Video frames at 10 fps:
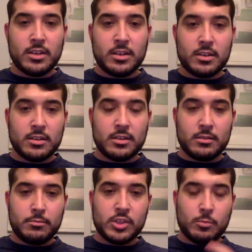
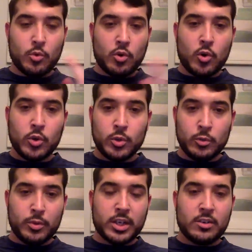some more oil
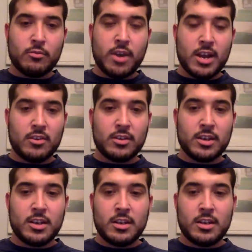lubricant around.